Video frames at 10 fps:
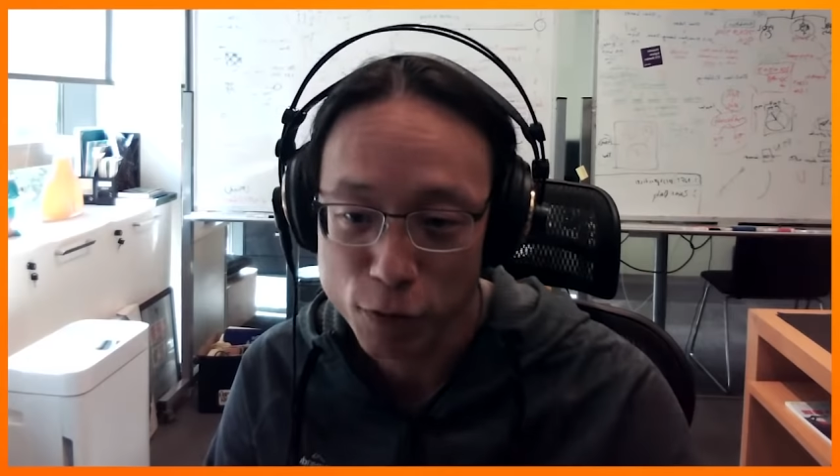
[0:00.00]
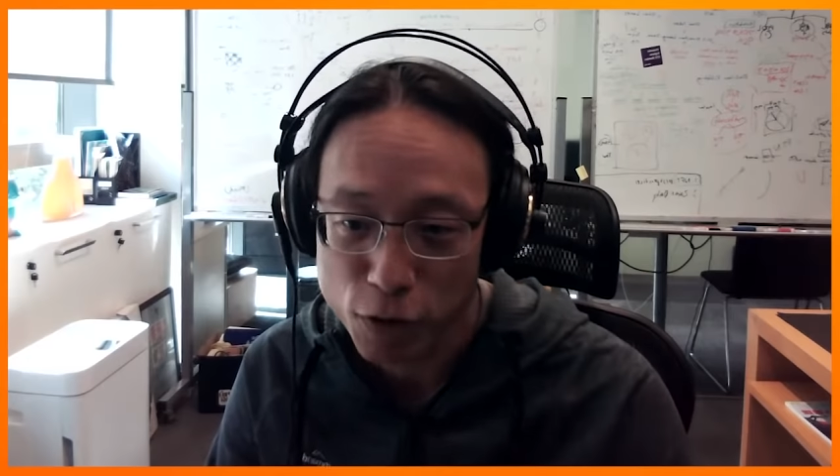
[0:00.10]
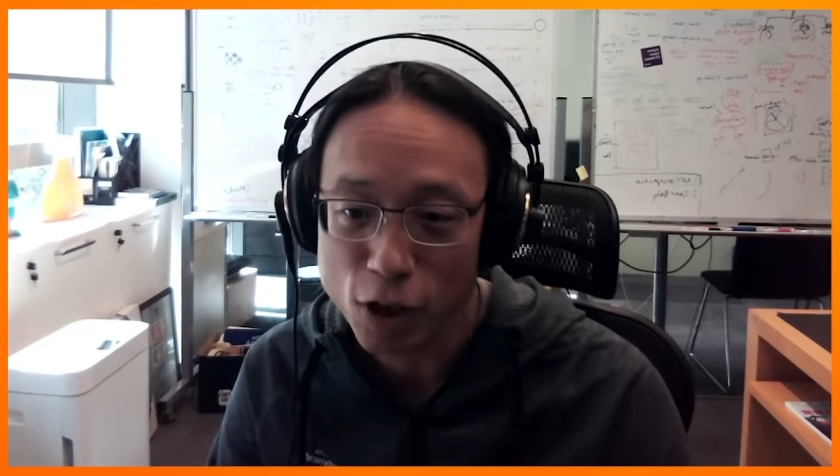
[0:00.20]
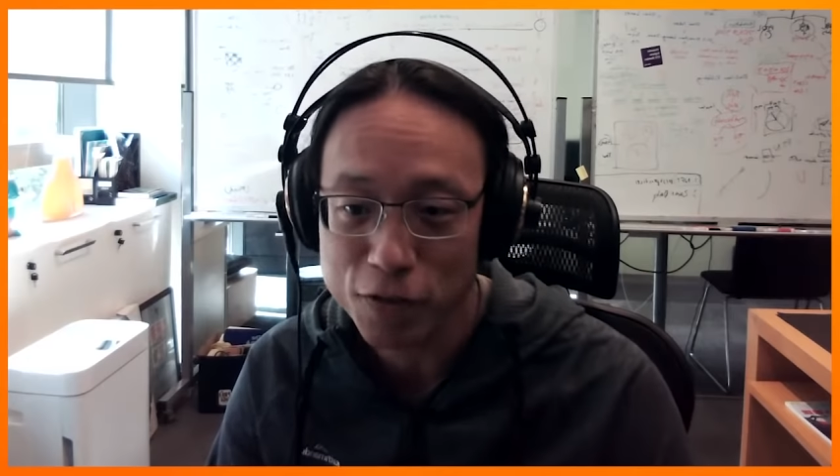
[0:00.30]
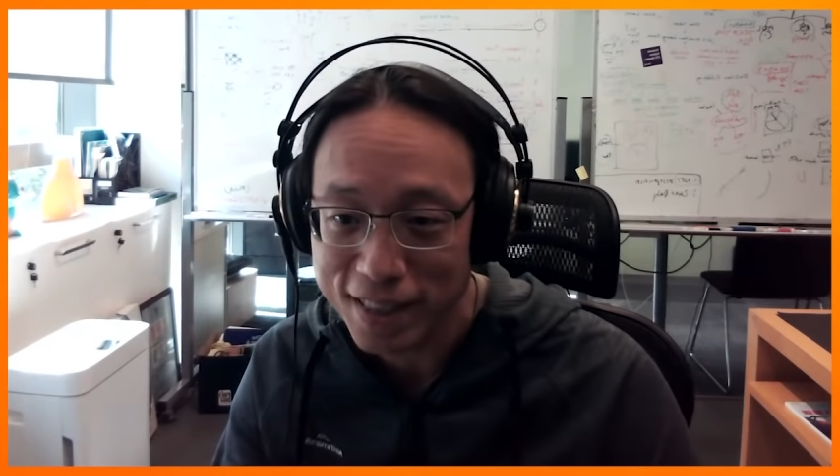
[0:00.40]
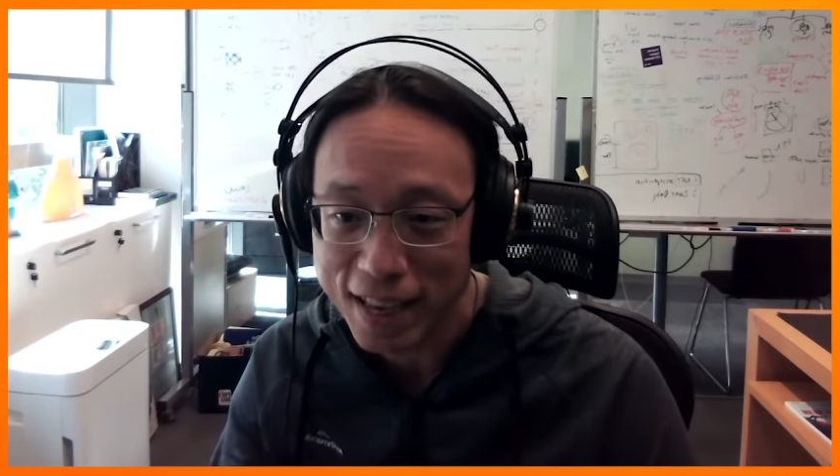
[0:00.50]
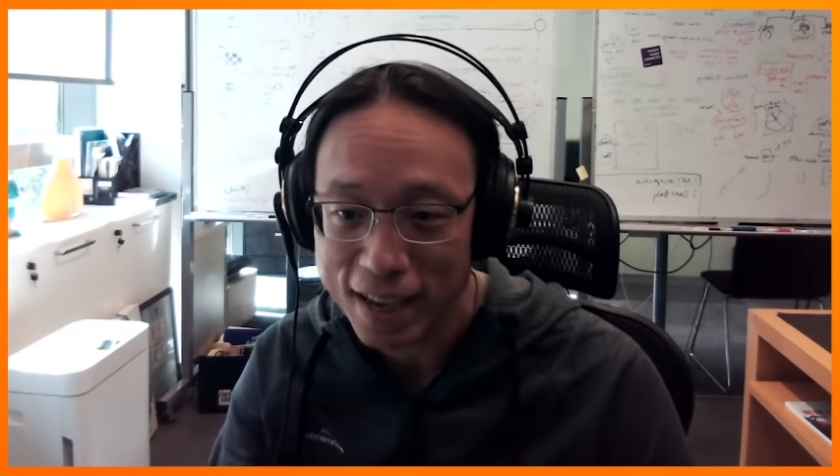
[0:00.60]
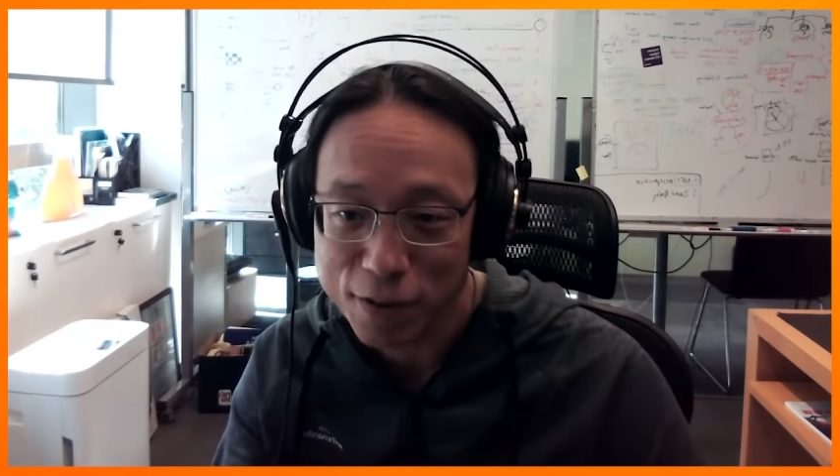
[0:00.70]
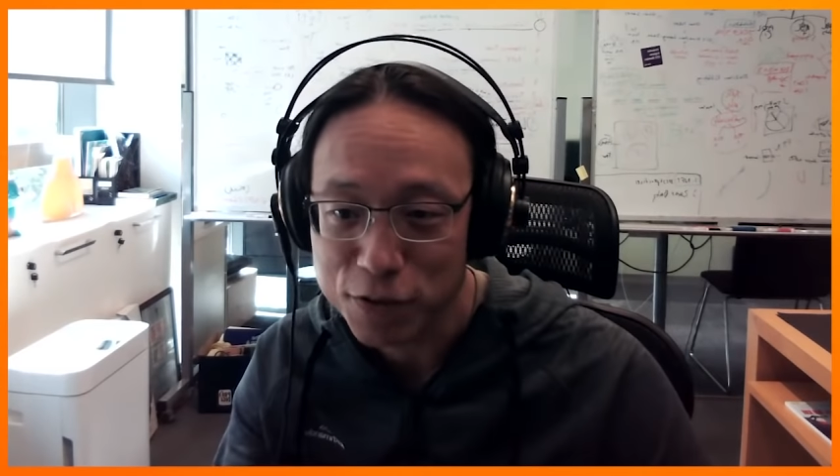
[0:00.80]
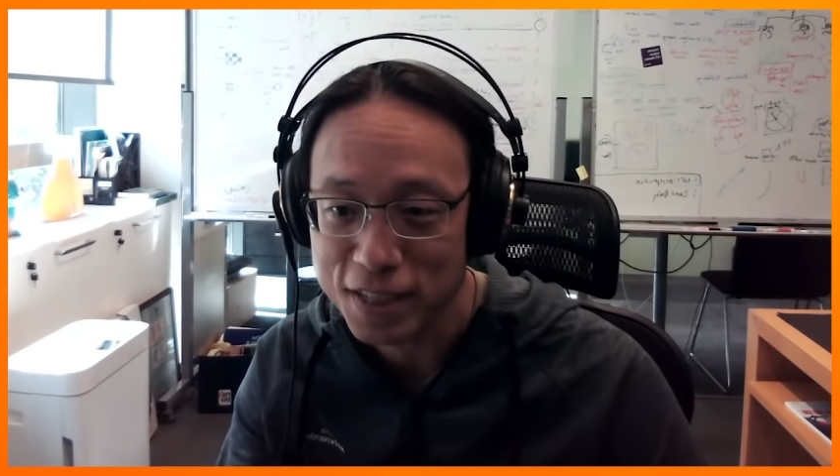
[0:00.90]
If you think of an
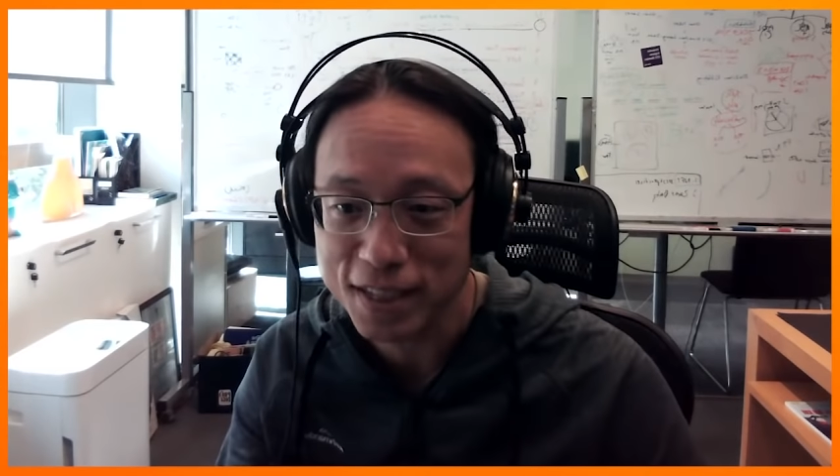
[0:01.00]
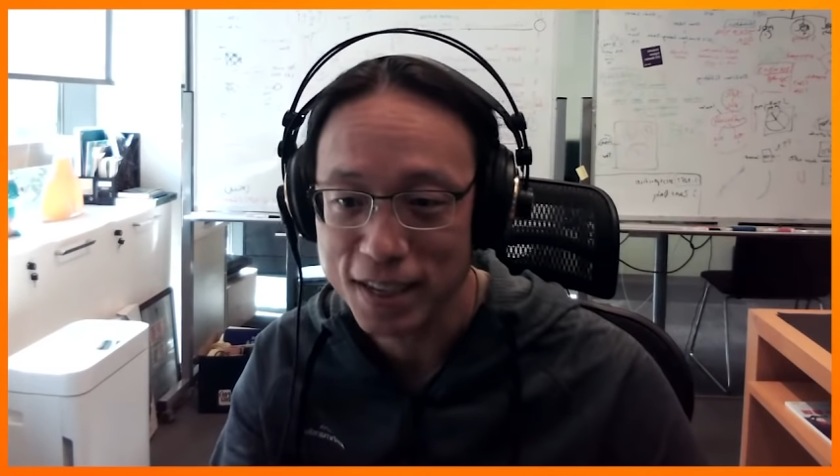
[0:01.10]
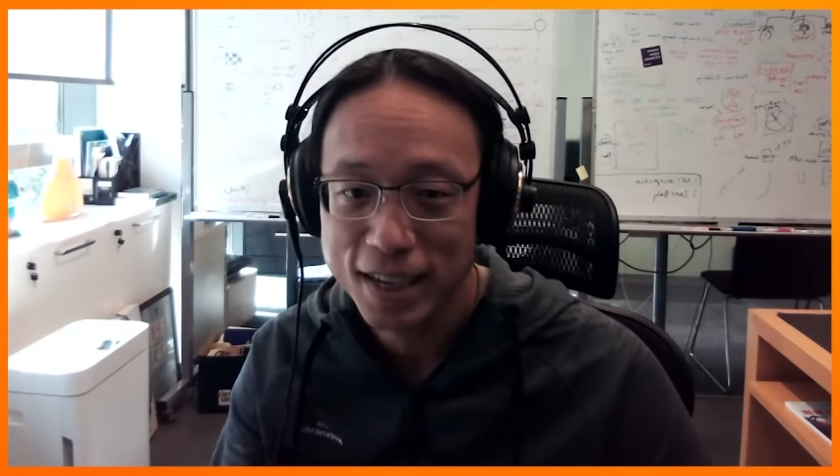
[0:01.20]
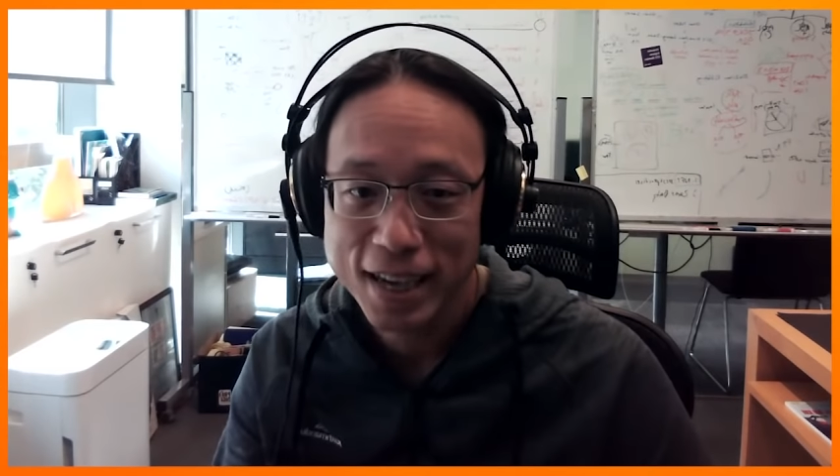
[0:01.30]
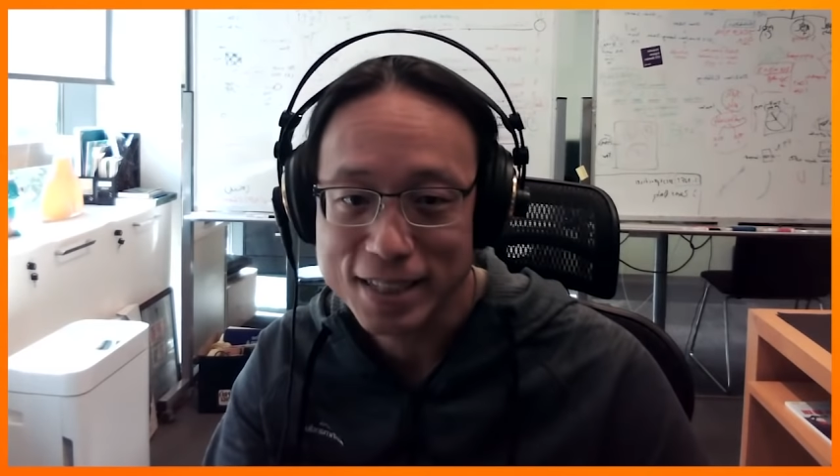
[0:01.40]
NFT